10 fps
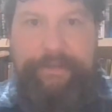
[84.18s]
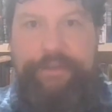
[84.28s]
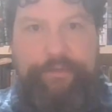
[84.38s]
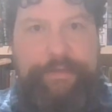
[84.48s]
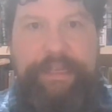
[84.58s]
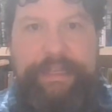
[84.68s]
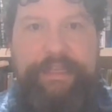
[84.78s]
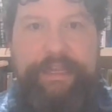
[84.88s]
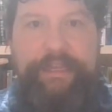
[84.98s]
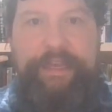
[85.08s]

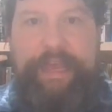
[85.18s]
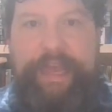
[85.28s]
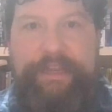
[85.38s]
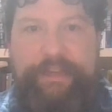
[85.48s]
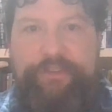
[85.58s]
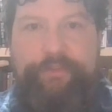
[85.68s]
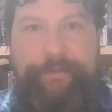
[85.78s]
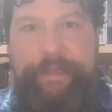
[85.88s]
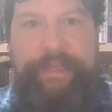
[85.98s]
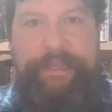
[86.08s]
unique and
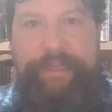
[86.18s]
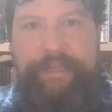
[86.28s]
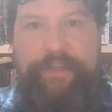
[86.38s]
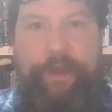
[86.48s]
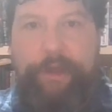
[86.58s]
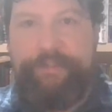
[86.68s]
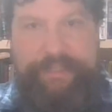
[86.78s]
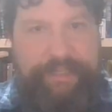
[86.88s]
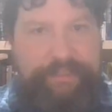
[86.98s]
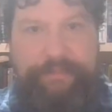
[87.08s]
intriguing card
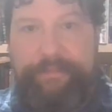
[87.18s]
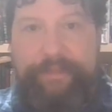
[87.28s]
system.